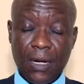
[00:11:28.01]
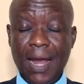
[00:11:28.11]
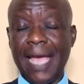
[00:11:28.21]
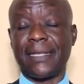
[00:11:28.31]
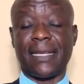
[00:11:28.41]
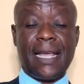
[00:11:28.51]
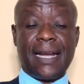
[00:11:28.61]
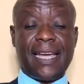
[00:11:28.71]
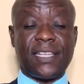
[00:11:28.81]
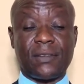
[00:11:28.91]
Right,
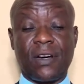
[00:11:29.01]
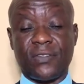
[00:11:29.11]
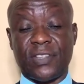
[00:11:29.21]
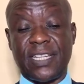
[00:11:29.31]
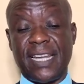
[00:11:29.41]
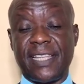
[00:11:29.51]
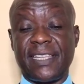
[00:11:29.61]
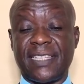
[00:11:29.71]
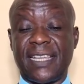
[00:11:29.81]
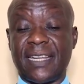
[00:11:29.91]
let's go to
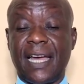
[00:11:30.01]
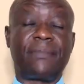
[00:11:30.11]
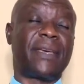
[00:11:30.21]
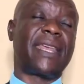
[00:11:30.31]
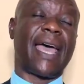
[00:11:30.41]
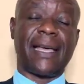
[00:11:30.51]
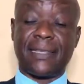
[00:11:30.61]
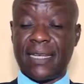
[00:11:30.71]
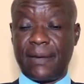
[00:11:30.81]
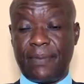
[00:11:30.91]
synergies that can be
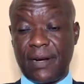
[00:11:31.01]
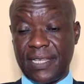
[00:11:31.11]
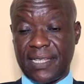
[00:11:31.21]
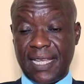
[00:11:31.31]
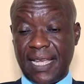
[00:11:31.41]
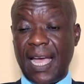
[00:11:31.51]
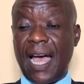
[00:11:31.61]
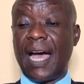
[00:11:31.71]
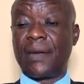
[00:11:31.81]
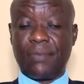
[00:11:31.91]
enhanced in policy
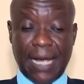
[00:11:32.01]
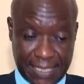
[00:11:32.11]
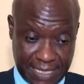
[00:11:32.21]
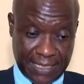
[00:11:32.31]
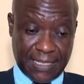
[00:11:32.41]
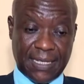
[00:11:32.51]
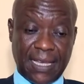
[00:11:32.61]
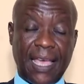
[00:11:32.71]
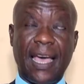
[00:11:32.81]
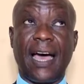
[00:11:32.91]
and practice.
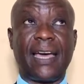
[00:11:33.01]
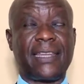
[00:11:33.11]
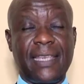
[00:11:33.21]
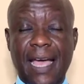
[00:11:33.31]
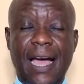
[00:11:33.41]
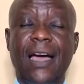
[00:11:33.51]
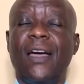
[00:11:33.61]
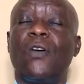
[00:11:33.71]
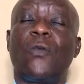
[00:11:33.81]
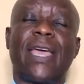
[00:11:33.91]
And here
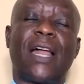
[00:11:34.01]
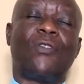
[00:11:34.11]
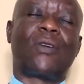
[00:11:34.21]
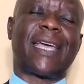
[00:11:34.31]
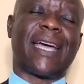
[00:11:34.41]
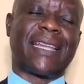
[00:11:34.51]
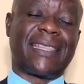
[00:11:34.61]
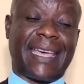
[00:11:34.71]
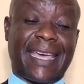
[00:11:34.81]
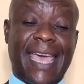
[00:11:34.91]
we are looking at
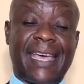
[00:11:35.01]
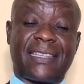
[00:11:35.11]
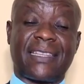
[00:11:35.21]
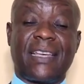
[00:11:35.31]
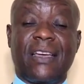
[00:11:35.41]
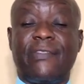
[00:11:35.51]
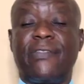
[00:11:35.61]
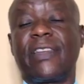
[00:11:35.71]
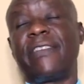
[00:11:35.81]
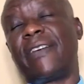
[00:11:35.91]
the case
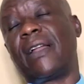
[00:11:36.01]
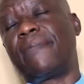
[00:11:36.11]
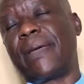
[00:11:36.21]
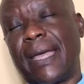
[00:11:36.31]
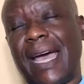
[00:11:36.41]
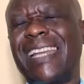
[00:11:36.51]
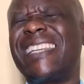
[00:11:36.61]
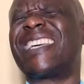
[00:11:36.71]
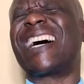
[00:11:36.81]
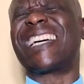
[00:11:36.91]
for developing an
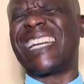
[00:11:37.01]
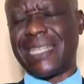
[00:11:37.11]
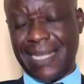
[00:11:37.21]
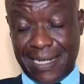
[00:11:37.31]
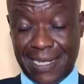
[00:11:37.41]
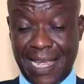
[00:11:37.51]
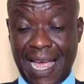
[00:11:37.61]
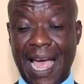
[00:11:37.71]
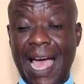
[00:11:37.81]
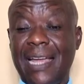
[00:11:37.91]
integrated
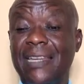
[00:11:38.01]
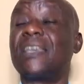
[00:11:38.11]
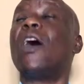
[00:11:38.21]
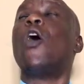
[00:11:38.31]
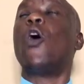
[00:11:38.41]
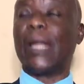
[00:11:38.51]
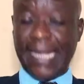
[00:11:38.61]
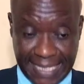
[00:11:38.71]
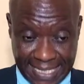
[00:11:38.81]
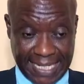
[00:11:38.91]
and
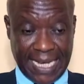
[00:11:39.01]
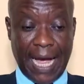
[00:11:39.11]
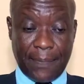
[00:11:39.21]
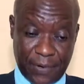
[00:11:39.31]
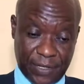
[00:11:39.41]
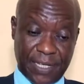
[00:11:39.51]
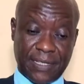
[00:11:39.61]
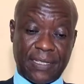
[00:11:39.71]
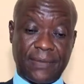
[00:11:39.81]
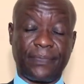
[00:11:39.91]
holistic
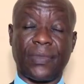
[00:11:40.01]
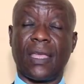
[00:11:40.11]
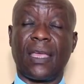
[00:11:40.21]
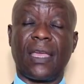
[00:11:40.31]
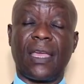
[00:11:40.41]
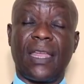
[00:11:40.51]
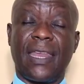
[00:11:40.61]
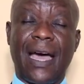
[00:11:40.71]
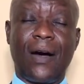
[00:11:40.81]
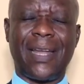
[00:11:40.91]
approaches.
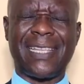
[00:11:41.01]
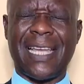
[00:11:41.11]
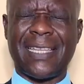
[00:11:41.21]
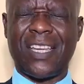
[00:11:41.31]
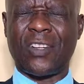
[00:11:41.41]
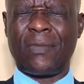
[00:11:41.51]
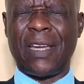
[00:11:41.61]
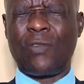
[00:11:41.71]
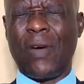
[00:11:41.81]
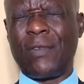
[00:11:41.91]
Now, ladies and
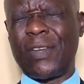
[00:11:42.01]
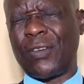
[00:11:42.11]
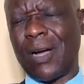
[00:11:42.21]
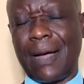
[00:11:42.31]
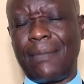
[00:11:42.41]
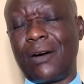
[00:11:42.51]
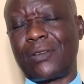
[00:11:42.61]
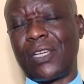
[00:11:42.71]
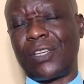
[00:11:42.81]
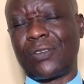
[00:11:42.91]
gentlemen, when we talk
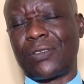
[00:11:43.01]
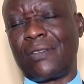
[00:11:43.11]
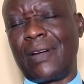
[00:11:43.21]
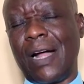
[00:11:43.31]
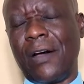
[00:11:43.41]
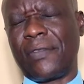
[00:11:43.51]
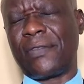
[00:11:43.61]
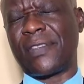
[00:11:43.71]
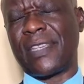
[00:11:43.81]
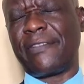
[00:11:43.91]
about issues of
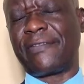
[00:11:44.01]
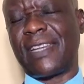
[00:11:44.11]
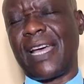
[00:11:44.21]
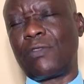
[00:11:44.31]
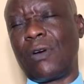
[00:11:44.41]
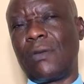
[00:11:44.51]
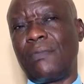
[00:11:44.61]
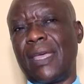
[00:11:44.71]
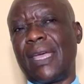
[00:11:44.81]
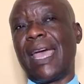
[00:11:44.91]
health, safety, and
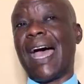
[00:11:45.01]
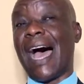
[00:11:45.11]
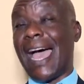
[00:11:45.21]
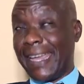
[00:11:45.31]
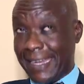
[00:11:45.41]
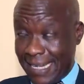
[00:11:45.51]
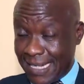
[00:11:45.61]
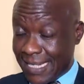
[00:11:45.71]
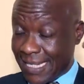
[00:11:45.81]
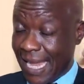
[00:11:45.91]
well-being, I
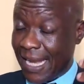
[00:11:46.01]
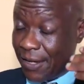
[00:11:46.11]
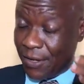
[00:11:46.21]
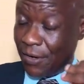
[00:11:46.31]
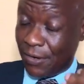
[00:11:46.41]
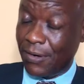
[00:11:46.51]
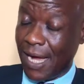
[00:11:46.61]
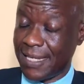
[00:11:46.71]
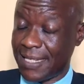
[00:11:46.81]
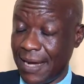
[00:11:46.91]
did tell you
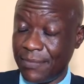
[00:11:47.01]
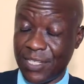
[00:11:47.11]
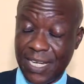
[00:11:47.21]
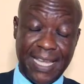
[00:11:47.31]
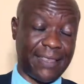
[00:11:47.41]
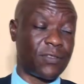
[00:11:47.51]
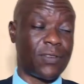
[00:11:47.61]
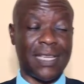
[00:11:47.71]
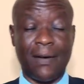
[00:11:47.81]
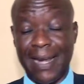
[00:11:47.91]
at some stage, I think it
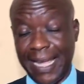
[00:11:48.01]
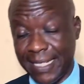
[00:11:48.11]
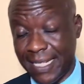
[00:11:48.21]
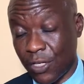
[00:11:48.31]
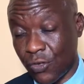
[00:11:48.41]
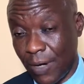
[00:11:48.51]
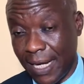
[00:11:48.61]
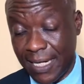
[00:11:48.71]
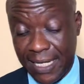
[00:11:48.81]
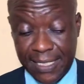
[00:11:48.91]
was our lecture 2
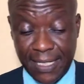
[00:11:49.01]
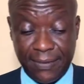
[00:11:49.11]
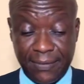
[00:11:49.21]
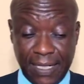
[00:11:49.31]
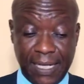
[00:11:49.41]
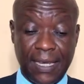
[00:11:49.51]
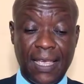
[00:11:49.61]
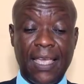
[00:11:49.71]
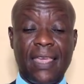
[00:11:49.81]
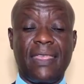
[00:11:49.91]
and lecture 3,
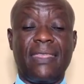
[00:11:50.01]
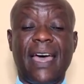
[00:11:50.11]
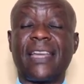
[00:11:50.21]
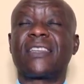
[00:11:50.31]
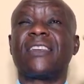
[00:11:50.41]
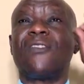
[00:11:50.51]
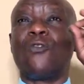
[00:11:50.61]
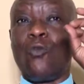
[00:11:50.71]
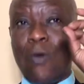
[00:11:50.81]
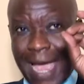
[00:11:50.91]
that
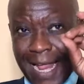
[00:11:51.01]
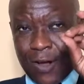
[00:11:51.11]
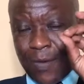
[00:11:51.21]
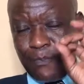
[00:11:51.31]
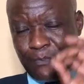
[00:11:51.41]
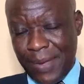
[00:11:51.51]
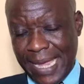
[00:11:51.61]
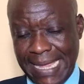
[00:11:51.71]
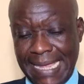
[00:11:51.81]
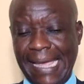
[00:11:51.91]

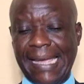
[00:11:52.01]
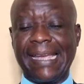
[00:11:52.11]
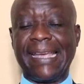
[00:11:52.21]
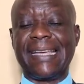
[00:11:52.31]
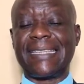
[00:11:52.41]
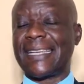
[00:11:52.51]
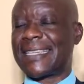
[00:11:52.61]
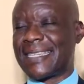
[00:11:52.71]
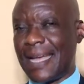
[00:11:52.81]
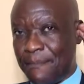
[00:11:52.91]
well-being is a
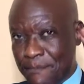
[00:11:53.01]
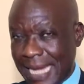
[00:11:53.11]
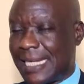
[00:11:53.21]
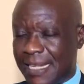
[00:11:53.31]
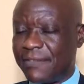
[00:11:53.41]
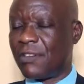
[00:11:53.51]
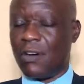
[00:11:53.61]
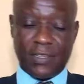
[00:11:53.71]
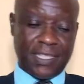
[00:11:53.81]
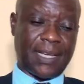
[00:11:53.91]
summative
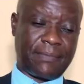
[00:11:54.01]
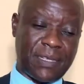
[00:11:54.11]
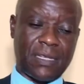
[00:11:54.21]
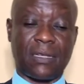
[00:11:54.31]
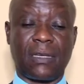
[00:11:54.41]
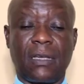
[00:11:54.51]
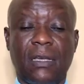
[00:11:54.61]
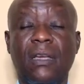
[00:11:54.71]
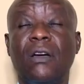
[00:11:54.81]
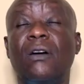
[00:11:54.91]
concept.
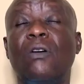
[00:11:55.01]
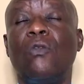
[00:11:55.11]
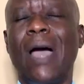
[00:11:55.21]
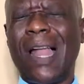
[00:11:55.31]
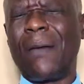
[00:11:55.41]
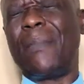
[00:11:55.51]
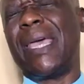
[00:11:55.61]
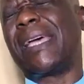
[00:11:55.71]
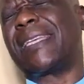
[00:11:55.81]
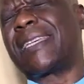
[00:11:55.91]

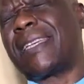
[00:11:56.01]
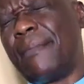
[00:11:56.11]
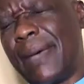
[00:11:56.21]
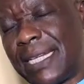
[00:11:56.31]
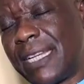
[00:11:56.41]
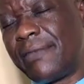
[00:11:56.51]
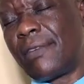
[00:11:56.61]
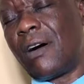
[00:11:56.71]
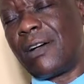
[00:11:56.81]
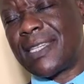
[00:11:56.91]
Well-being is a
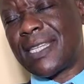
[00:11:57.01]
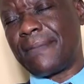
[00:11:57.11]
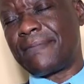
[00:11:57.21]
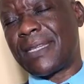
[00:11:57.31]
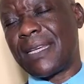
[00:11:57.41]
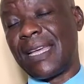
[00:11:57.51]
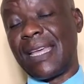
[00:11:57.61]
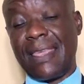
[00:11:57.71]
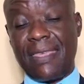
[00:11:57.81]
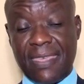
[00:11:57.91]
summative concept
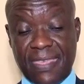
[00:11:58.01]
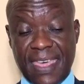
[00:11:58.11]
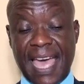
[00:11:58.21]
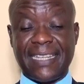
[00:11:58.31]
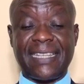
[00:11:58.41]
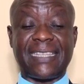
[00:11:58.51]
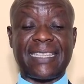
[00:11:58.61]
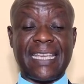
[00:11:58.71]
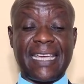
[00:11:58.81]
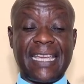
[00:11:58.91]
that
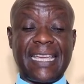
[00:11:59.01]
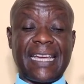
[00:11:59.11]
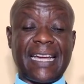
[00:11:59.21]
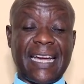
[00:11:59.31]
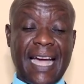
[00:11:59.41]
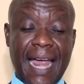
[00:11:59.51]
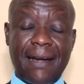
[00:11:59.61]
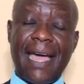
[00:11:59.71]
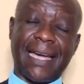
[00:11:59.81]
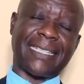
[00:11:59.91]
is
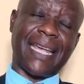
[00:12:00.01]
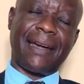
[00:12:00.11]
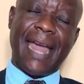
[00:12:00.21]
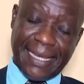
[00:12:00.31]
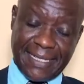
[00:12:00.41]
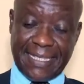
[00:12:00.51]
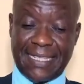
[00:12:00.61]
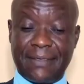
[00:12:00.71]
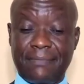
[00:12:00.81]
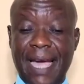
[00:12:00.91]

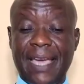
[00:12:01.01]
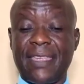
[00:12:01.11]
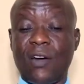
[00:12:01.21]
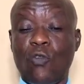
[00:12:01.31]
characterized by the